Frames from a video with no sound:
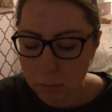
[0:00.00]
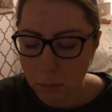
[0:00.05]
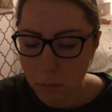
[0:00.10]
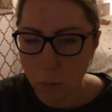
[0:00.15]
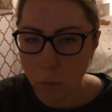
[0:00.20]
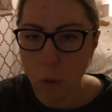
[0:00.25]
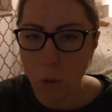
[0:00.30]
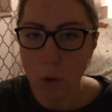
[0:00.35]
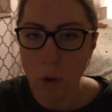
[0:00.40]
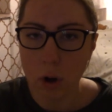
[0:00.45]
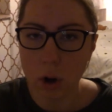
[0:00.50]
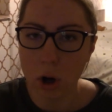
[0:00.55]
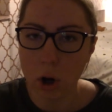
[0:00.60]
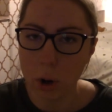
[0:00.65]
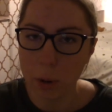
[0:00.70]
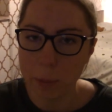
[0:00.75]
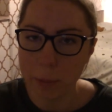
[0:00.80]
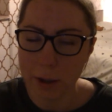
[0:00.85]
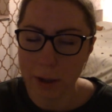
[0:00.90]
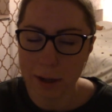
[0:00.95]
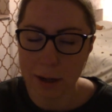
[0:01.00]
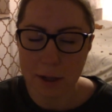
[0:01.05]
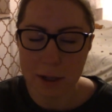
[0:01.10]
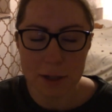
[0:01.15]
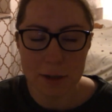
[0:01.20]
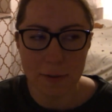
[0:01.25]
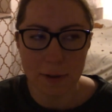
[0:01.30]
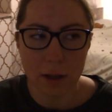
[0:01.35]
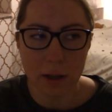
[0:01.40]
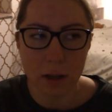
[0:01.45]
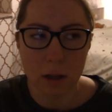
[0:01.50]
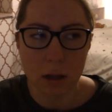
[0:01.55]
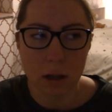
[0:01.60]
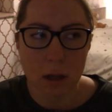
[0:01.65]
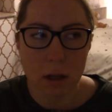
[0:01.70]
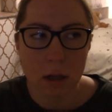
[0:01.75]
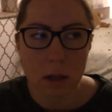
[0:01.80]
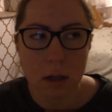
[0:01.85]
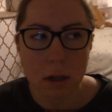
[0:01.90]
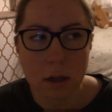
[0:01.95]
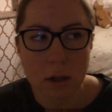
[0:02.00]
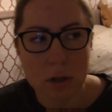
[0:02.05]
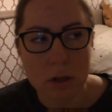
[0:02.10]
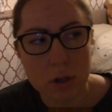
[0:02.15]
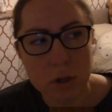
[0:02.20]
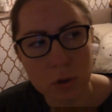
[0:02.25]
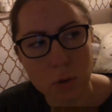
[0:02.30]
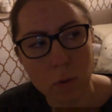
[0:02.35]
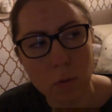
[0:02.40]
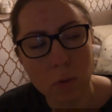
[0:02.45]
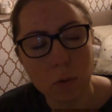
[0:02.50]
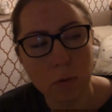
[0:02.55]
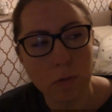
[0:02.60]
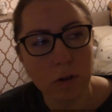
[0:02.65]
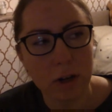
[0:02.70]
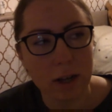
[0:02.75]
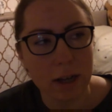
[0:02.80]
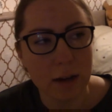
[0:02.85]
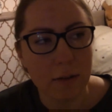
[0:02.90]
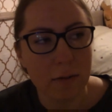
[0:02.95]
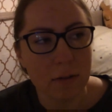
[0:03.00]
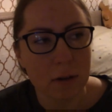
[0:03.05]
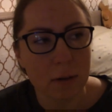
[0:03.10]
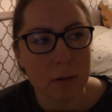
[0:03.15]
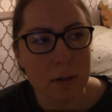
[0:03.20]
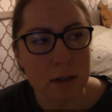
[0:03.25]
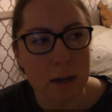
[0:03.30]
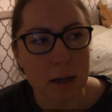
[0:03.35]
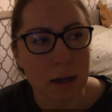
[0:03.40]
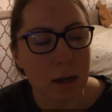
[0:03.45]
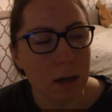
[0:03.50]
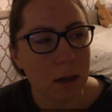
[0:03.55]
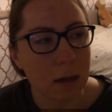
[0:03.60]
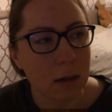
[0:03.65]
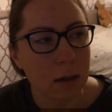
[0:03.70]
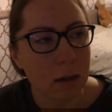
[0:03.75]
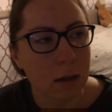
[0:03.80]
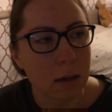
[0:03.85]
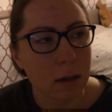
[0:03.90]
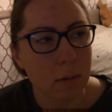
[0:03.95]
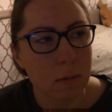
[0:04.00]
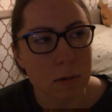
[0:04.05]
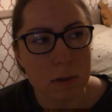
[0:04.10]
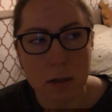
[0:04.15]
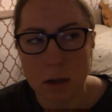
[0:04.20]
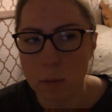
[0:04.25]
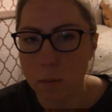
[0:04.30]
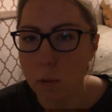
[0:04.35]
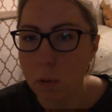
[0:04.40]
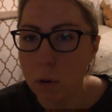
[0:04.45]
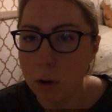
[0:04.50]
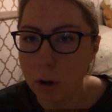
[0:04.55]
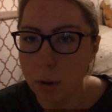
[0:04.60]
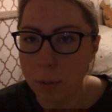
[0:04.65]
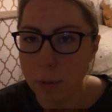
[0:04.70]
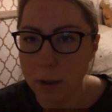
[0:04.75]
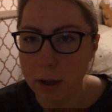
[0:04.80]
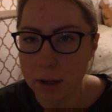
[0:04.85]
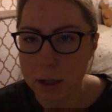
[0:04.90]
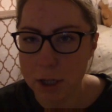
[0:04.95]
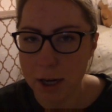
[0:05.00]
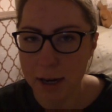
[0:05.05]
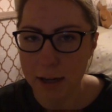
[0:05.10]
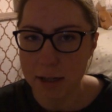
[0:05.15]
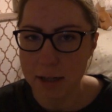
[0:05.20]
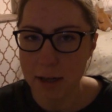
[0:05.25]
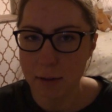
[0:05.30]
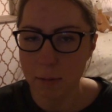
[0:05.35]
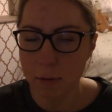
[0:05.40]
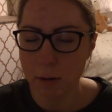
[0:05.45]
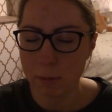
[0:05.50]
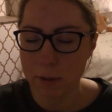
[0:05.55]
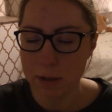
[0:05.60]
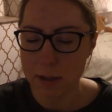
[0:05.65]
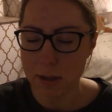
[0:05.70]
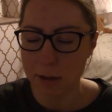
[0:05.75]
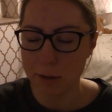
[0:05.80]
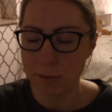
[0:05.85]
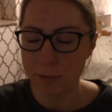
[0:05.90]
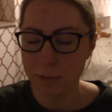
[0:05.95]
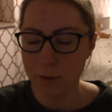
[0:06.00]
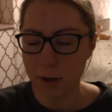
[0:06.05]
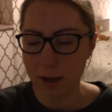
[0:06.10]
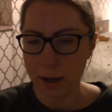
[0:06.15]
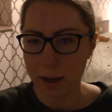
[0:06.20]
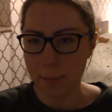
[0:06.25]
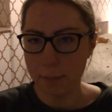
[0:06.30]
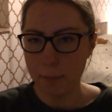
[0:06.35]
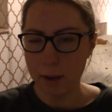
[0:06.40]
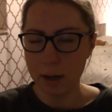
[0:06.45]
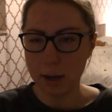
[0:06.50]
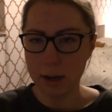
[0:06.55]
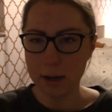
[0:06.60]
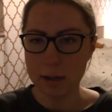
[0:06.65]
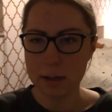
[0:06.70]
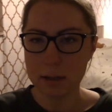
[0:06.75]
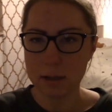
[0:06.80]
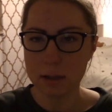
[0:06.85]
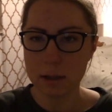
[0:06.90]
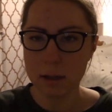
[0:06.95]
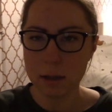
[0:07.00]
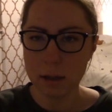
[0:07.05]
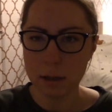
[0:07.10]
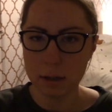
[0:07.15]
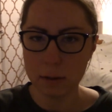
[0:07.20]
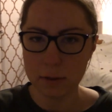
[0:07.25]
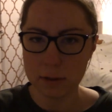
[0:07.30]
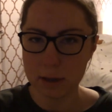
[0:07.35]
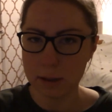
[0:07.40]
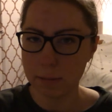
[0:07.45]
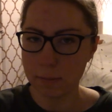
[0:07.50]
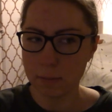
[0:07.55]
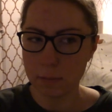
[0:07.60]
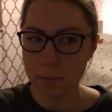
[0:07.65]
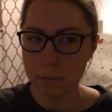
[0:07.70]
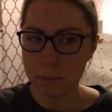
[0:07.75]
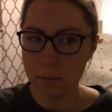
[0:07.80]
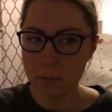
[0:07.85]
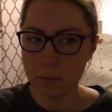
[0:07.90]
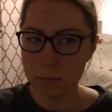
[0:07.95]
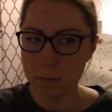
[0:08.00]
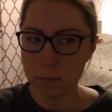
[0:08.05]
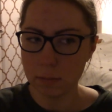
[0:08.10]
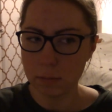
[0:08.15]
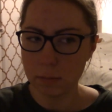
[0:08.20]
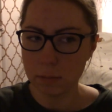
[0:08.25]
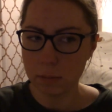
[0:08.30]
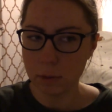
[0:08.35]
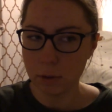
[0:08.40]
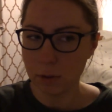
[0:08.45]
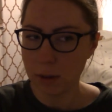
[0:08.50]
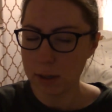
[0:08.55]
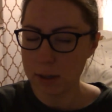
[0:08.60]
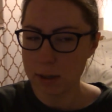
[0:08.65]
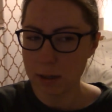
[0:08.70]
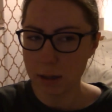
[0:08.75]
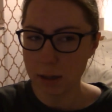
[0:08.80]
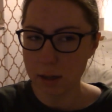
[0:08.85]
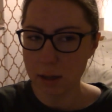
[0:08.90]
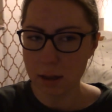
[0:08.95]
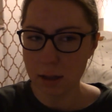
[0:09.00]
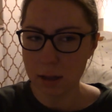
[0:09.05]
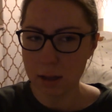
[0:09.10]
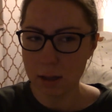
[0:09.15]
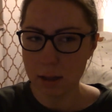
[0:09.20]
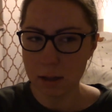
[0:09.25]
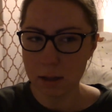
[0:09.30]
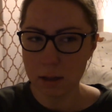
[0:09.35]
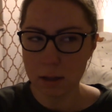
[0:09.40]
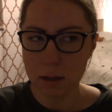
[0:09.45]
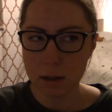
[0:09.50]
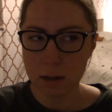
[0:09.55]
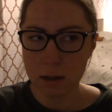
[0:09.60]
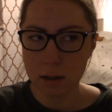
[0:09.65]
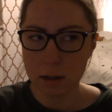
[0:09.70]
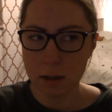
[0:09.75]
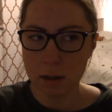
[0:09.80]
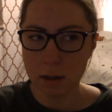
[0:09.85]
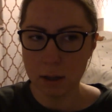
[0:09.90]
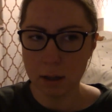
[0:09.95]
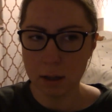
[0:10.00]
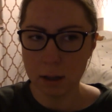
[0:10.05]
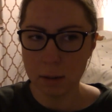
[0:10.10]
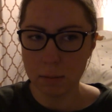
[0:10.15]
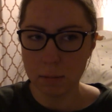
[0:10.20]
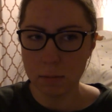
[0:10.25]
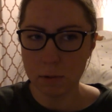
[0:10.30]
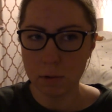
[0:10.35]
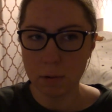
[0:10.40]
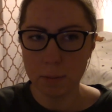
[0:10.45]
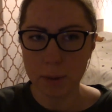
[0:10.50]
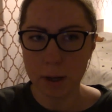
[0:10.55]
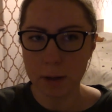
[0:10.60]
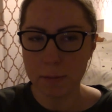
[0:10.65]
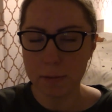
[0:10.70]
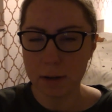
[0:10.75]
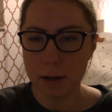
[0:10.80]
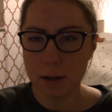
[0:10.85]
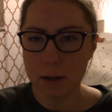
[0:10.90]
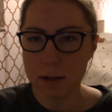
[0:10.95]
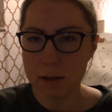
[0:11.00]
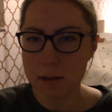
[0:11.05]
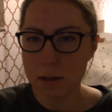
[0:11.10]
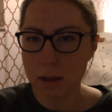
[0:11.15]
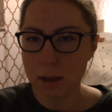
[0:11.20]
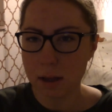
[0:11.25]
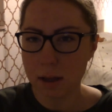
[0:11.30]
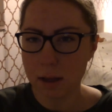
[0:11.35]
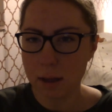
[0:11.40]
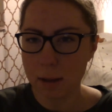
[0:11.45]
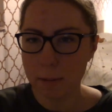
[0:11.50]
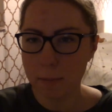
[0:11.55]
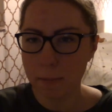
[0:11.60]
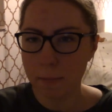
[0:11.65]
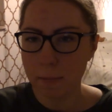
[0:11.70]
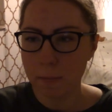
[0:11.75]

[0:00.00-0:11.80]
Woke up and I just felt so relieved. I woke up and I checked in with myself for like a minute and I was like, no anxiety there, no bad feelings are there.